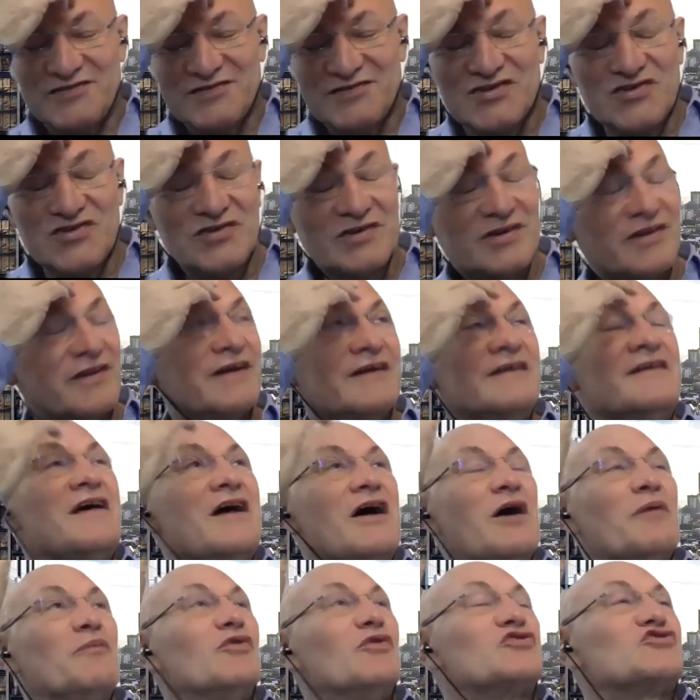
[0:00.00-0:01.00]
good. I'm
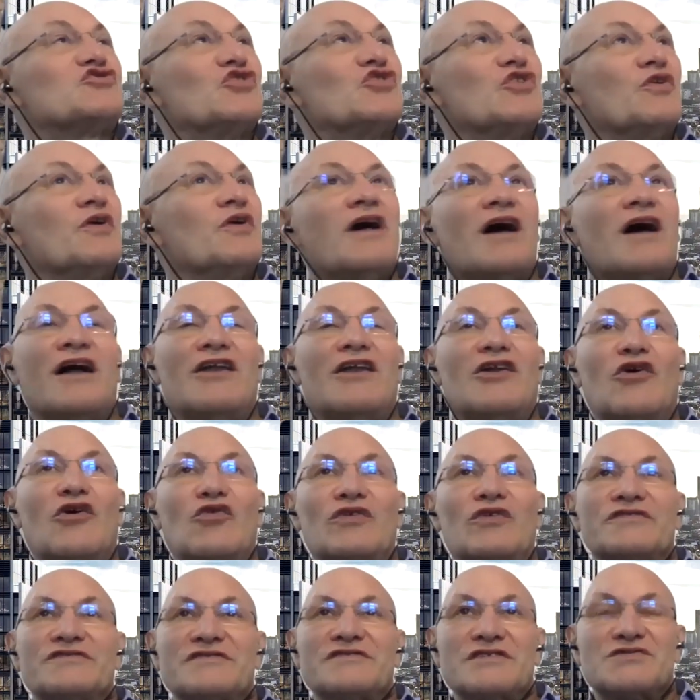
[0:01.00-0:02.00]
not sure a
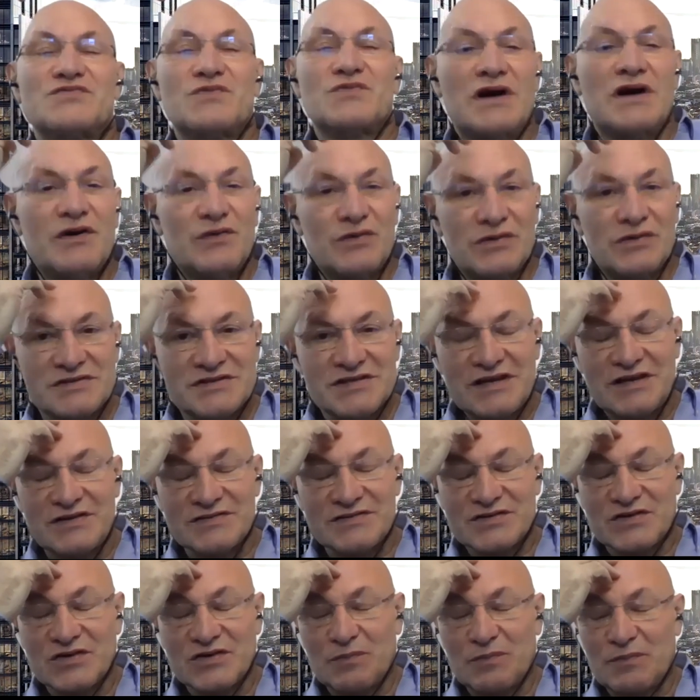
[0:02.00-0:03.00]
long list of swear words
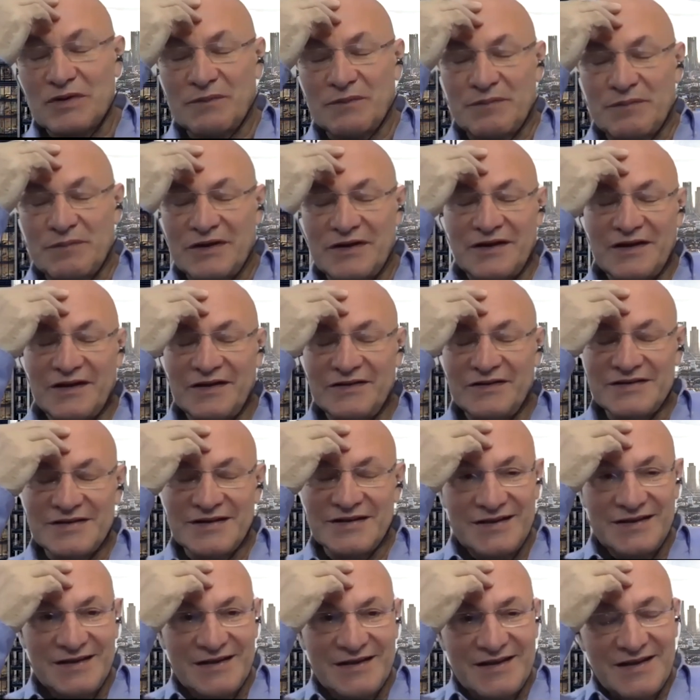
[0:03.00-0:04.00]
sounds good, but
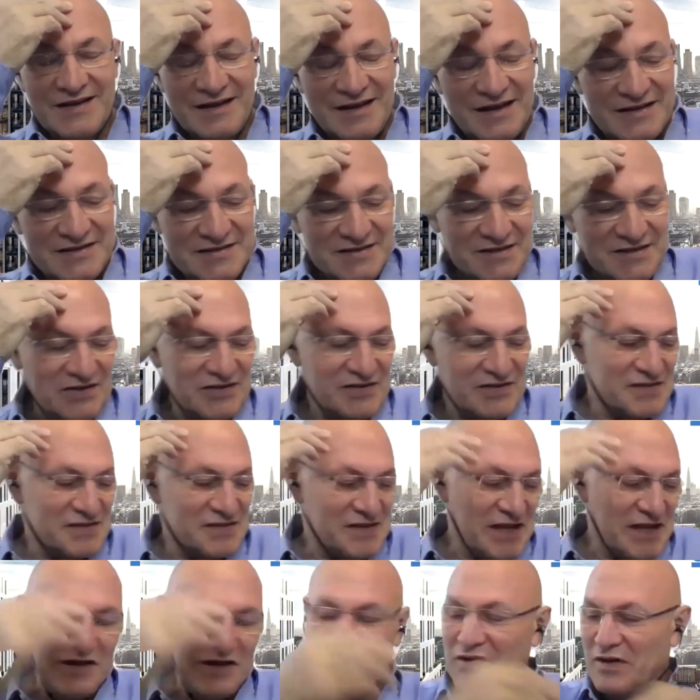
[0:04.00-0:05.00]
I just
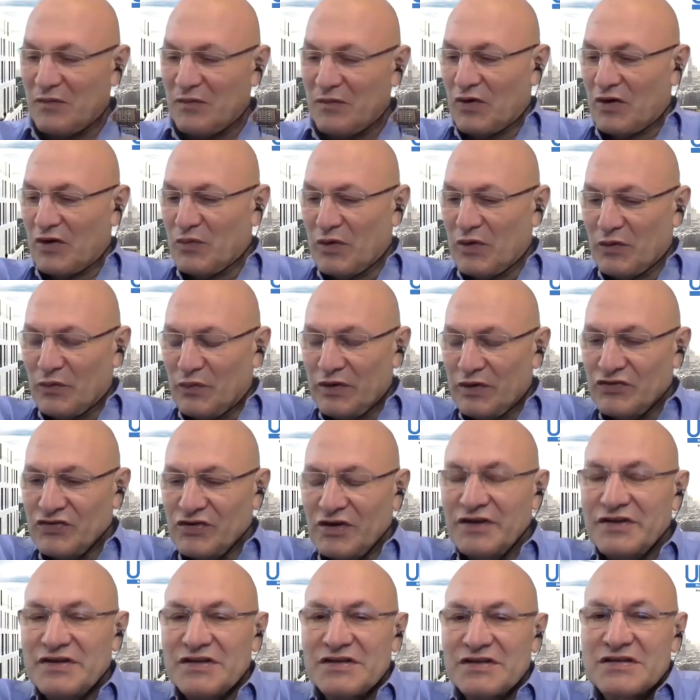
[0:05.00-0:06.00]
understand what we're
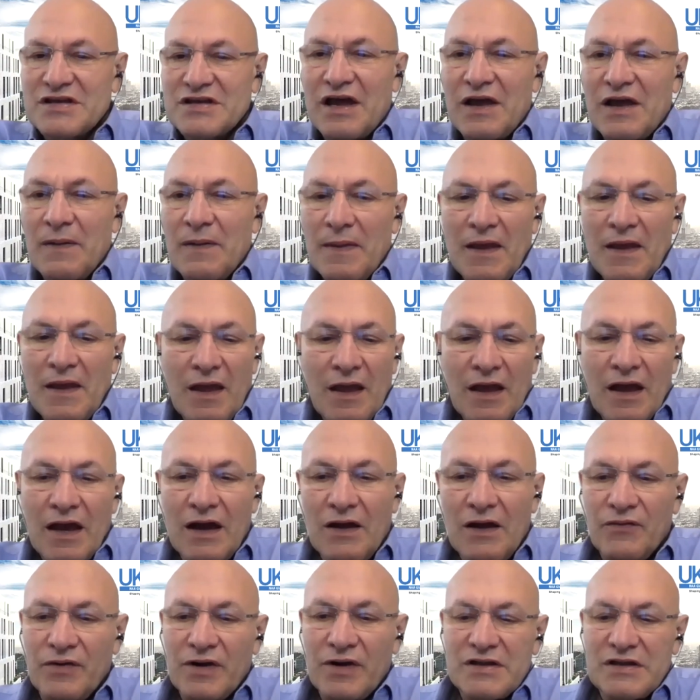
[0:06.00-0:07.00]
trying to say.
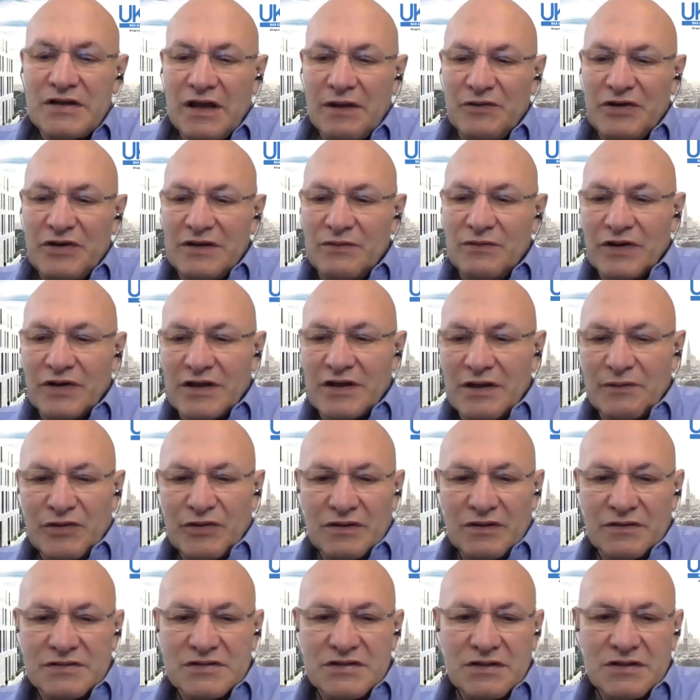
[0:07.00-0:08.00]
Right, I mean, we're
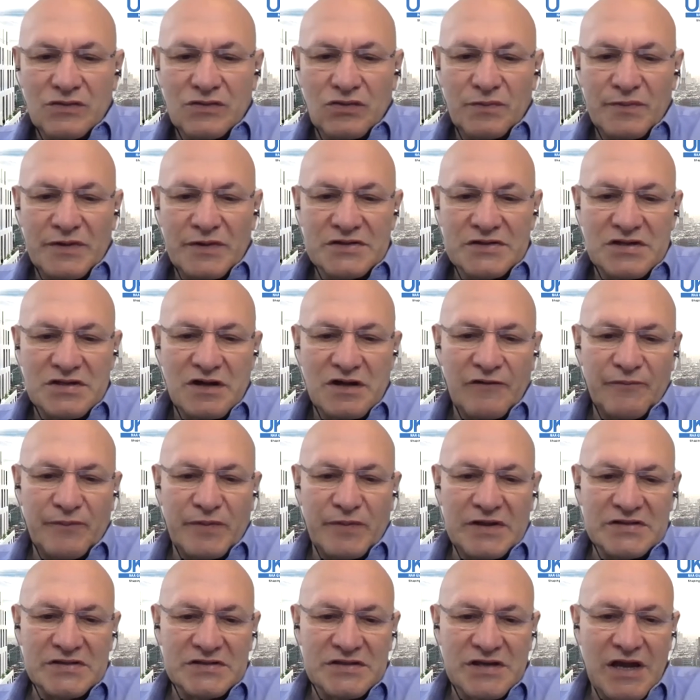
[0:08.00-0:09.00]
coming on to almost
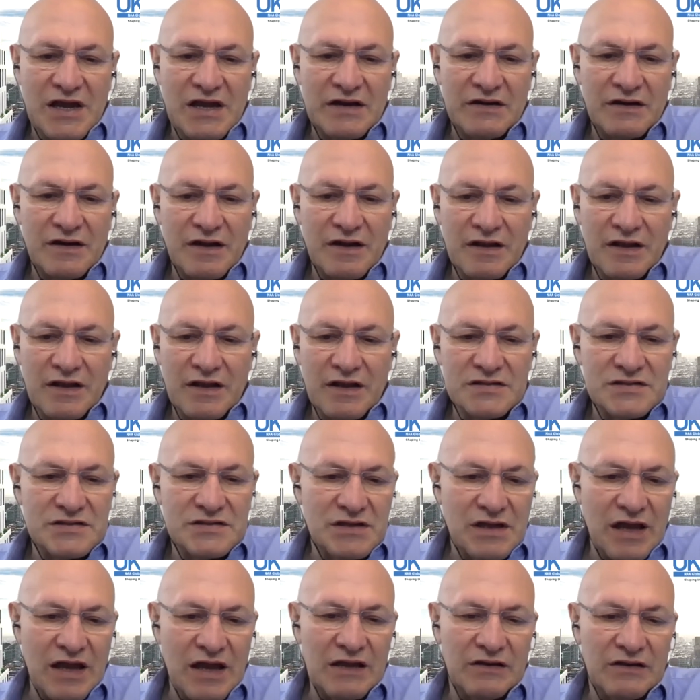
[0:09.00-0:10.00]
10:30, and I
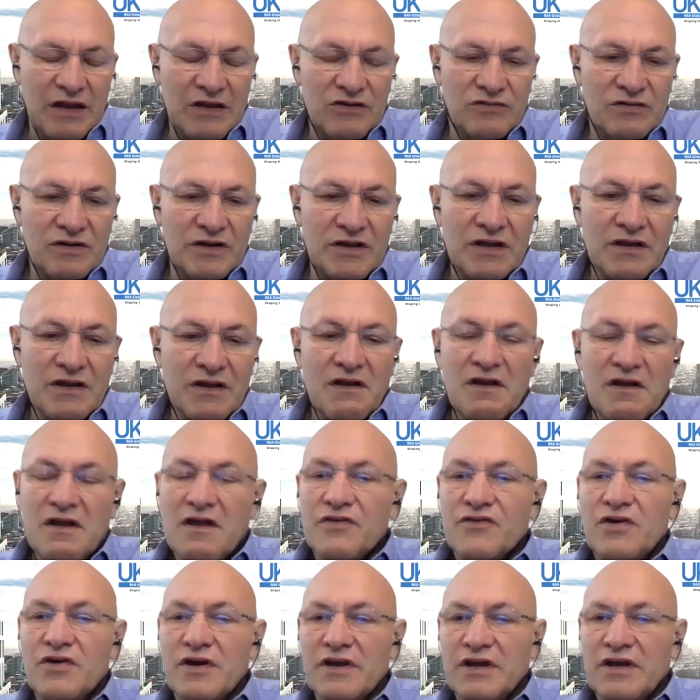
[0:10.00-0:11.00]
guess it's really
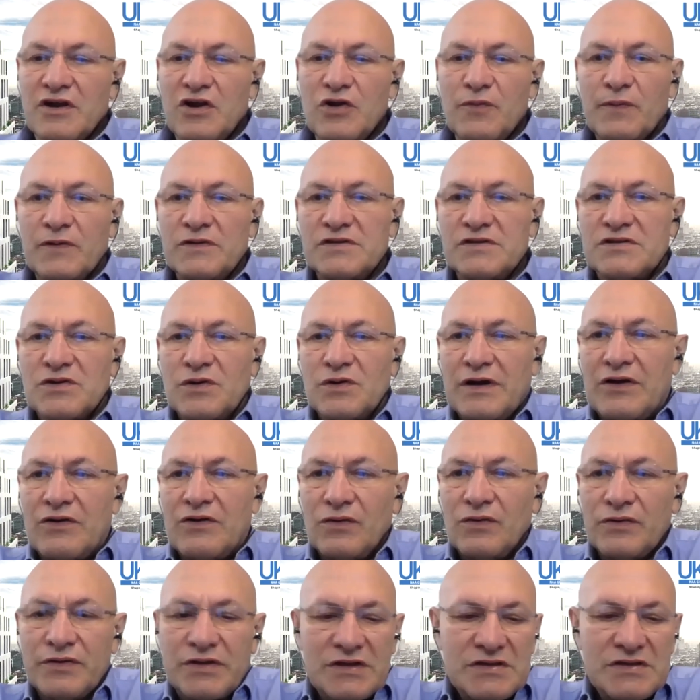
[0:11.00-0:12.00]
throwing it open to our
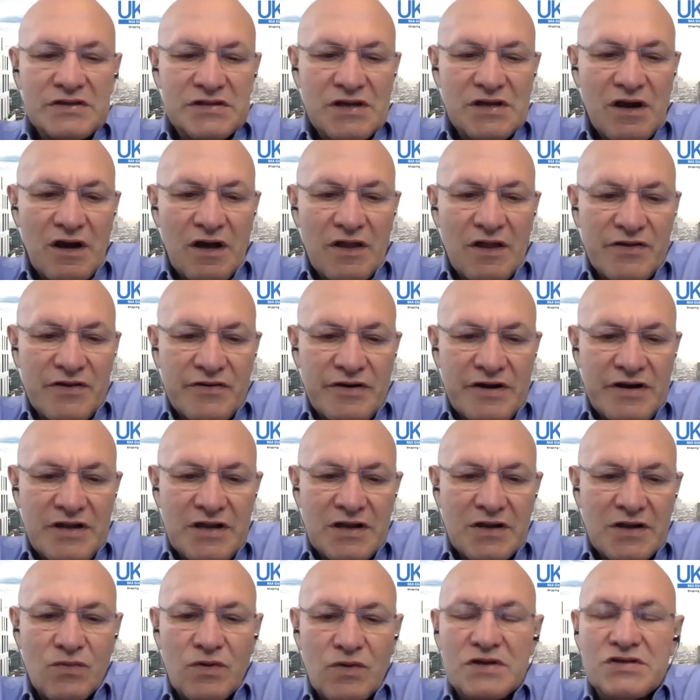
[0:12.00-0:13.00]
audience. Are there
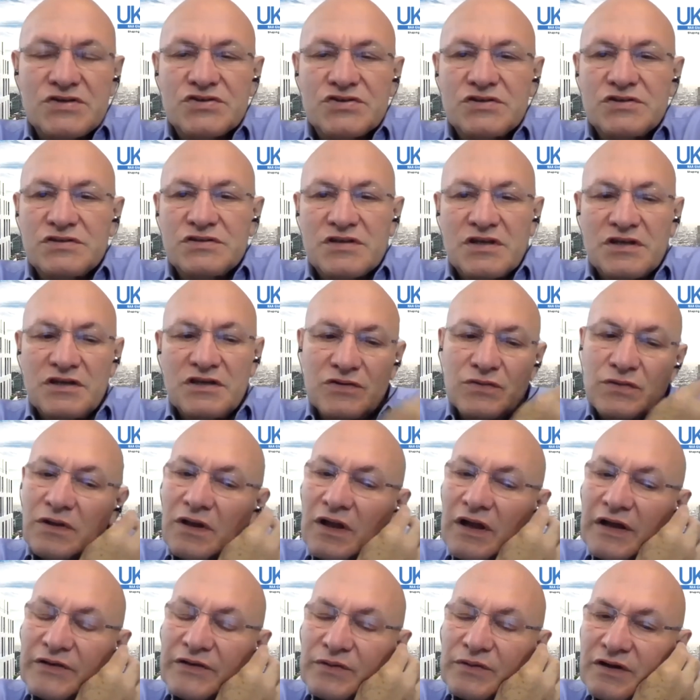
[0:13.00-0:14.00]
any questions that you would
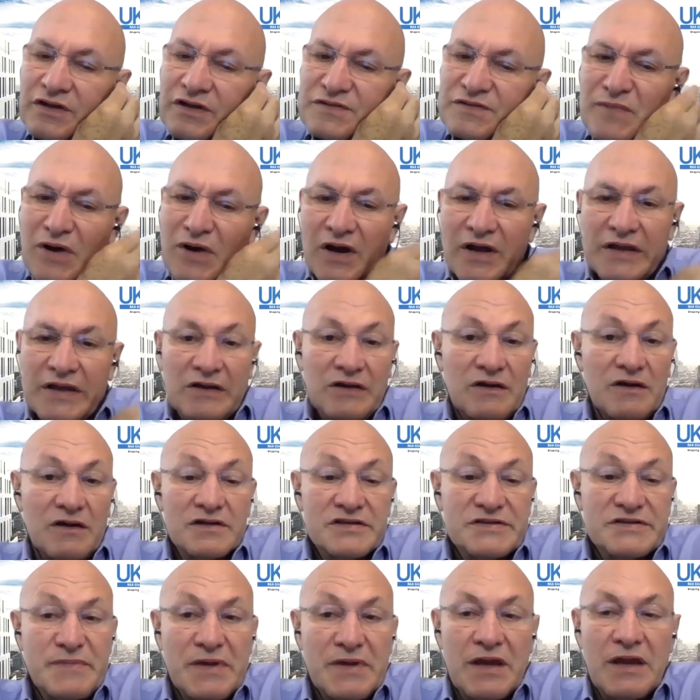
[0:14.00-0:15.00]
like to ask Mike,
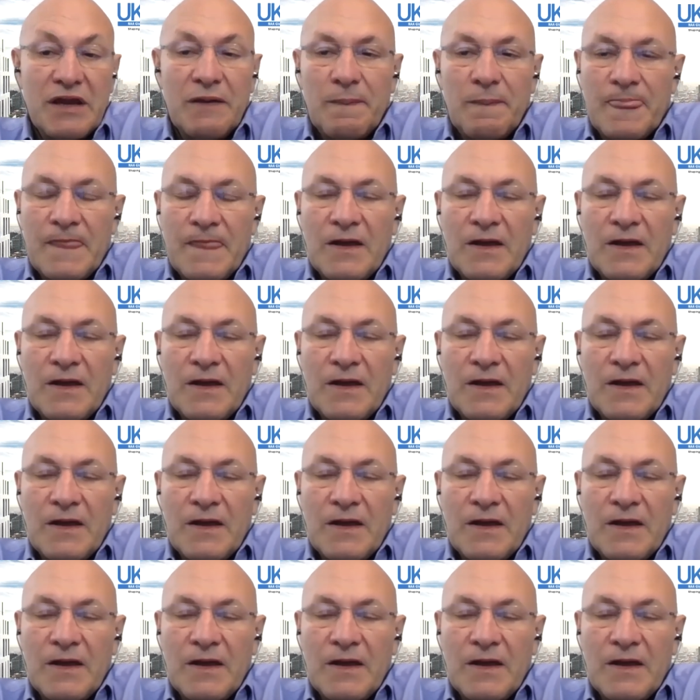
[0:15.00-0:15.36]
ask me?